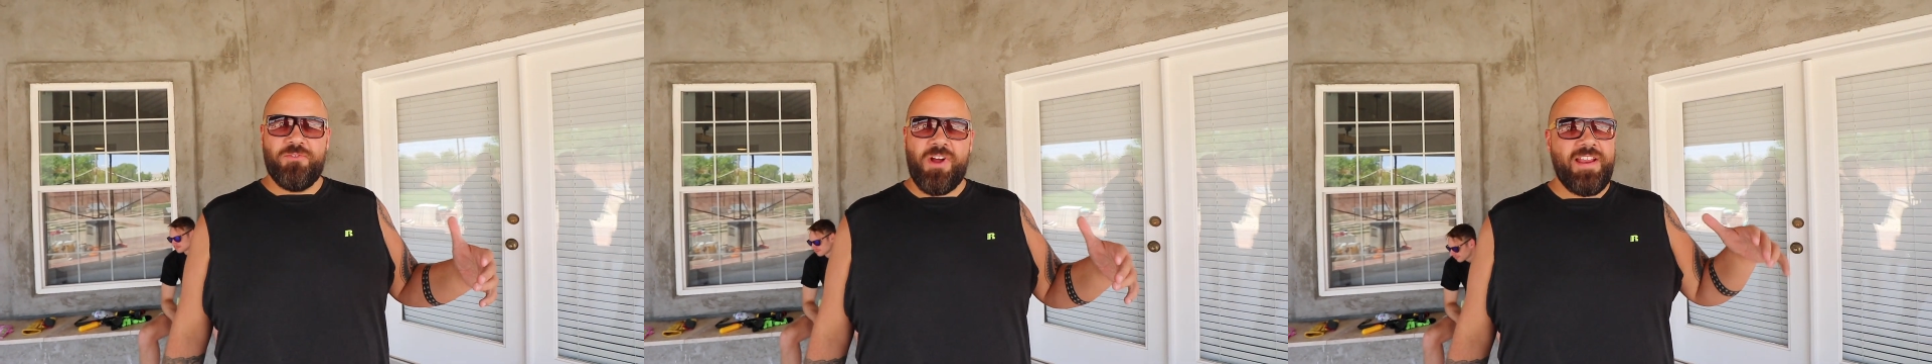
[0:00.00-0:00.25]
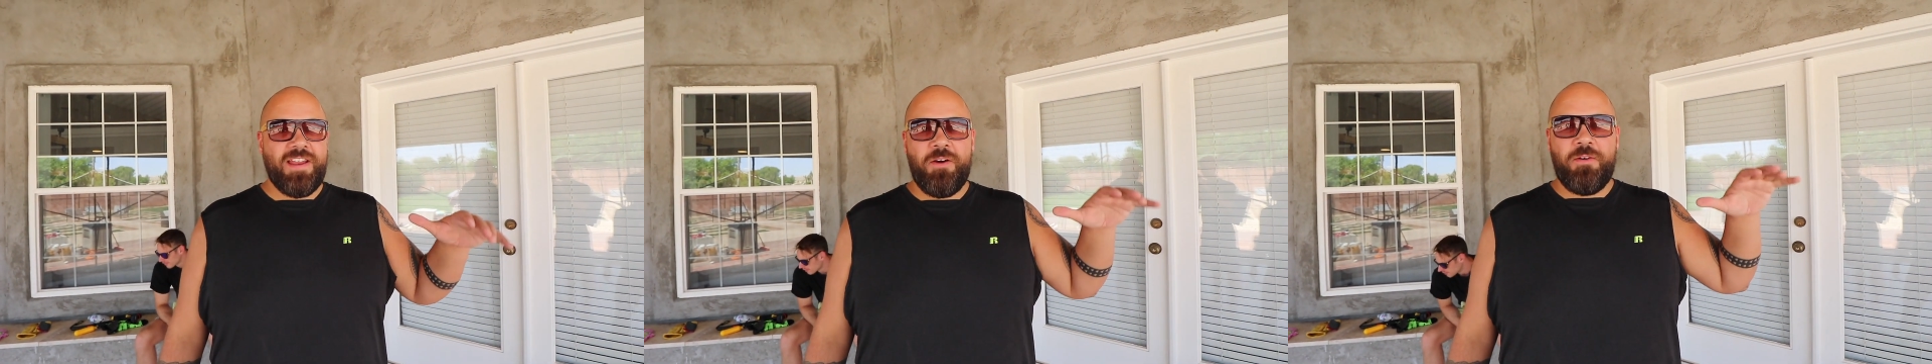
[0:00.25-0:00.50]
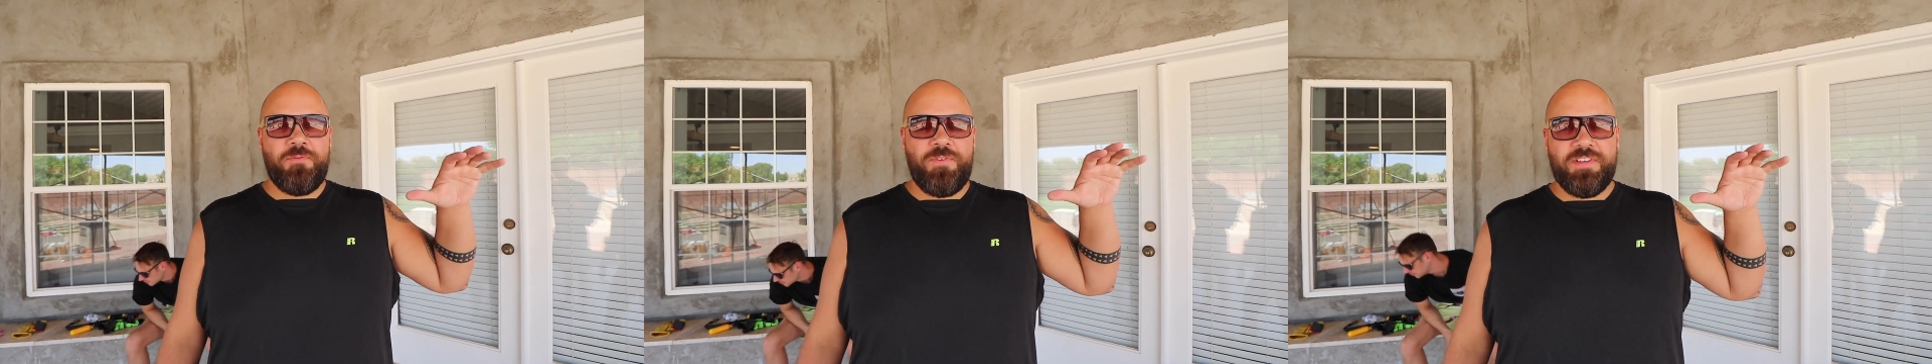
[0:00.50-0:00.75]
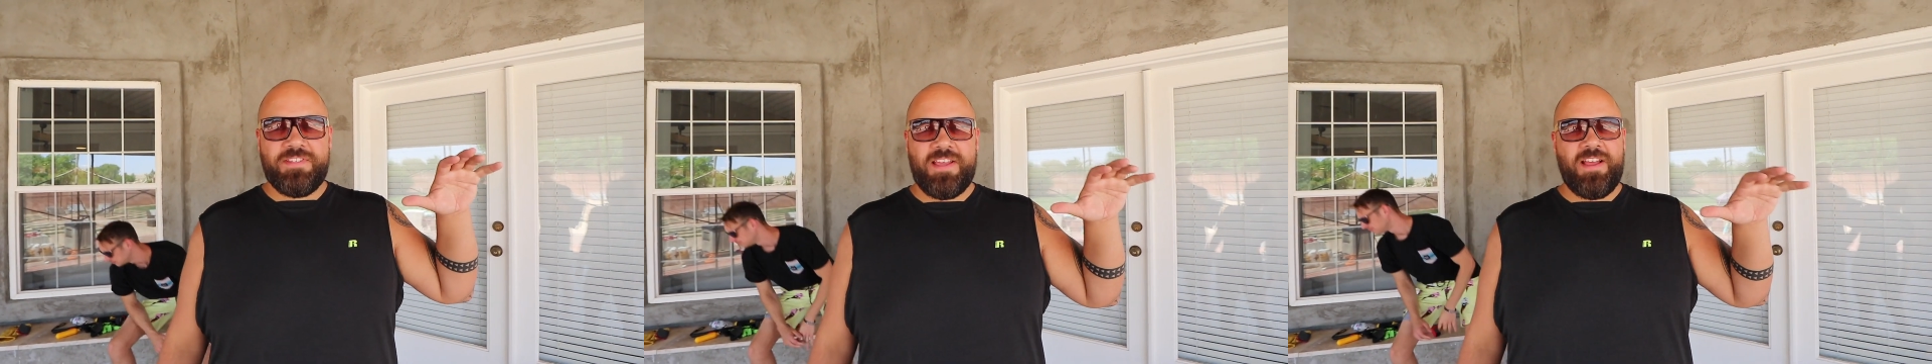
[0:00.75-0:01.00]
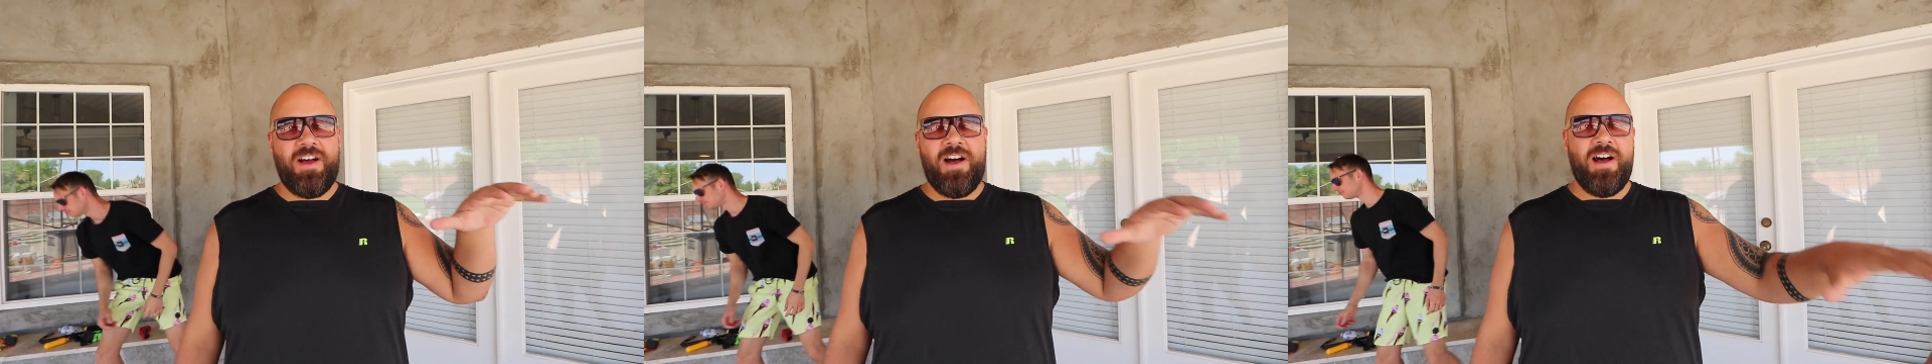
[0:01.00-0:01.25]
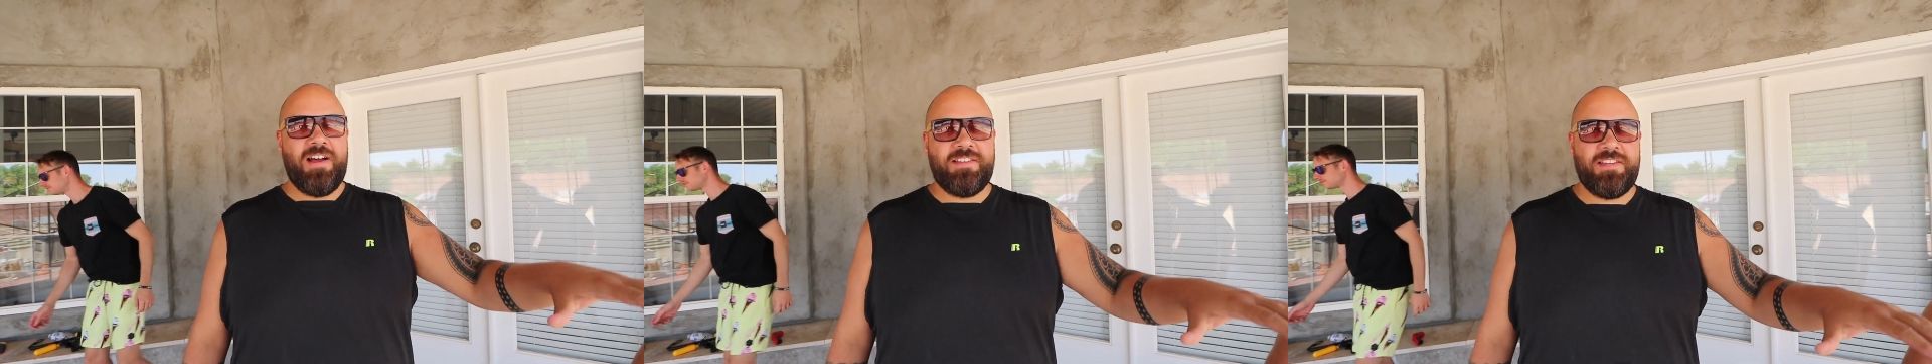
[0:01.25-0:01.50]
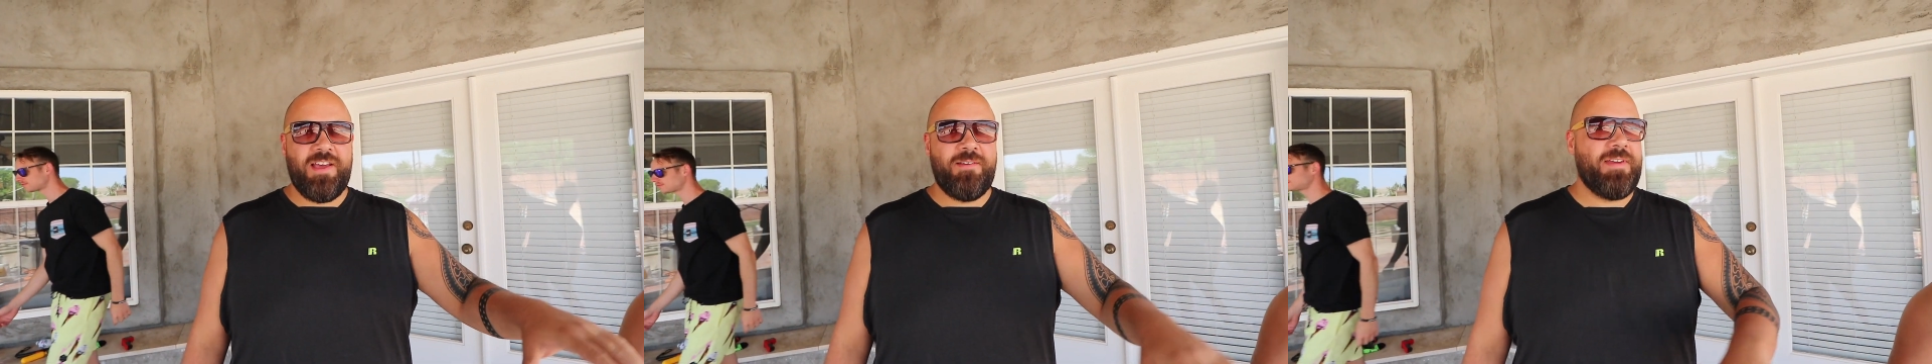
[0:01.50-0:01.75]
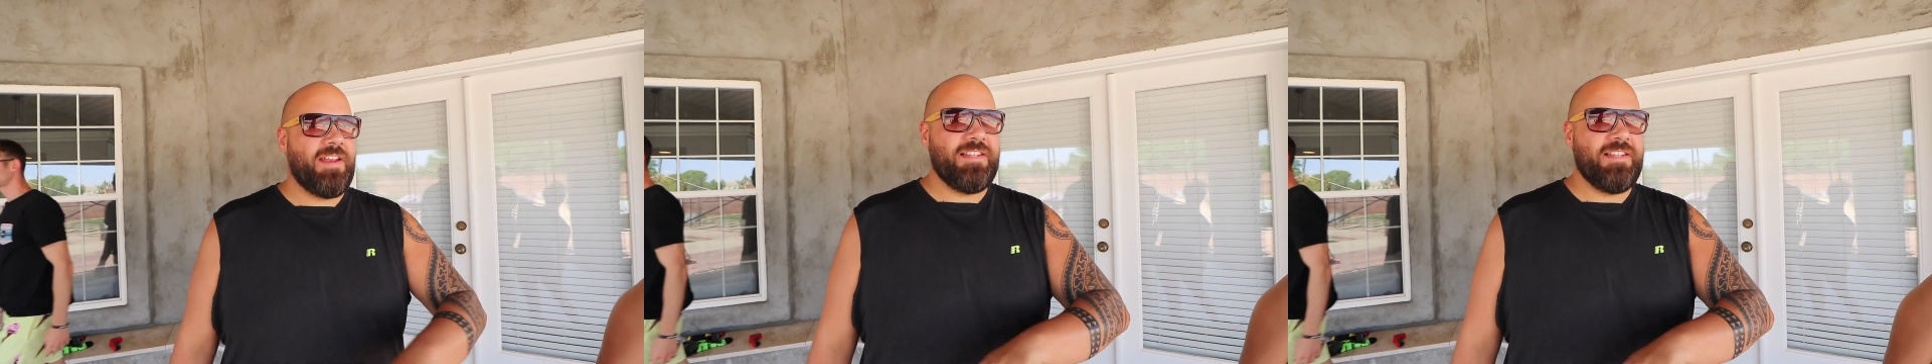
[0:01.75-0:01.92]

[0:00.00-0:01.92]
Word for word: Right now it feels like a hot tub and